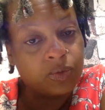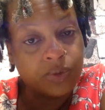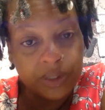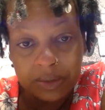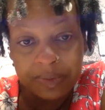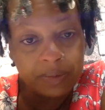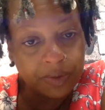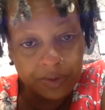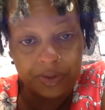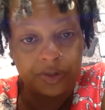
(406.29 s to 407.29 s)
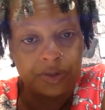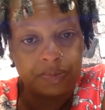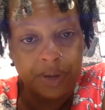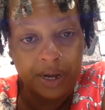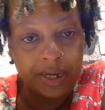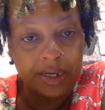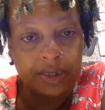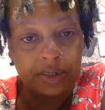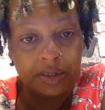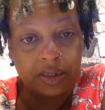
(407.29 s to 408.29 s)
will be murdered by
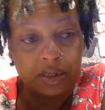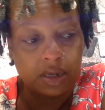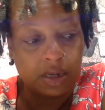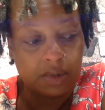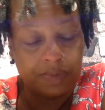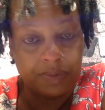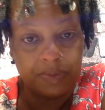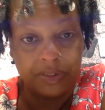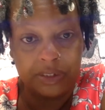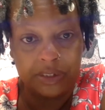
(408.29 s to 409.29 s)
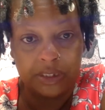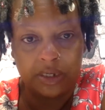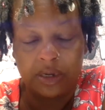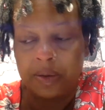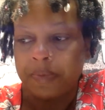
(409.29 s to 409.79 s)
the police there.